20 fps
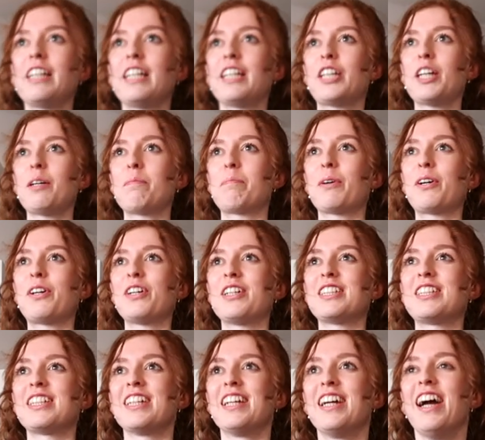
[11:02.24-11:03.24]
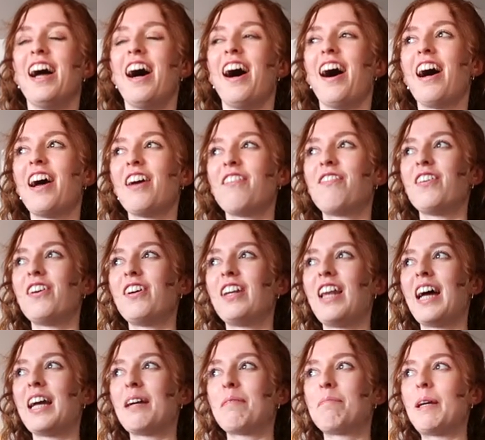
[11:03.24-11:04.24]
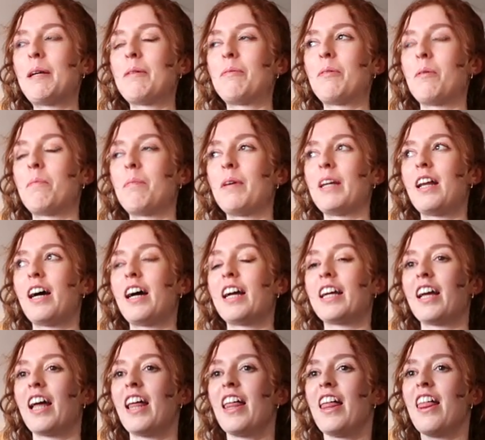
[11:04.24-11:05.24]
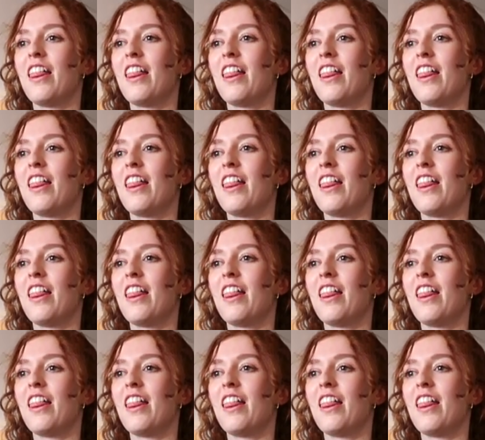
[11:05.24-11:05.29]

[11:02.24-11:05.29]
really good because yeah. I feel like people will be like,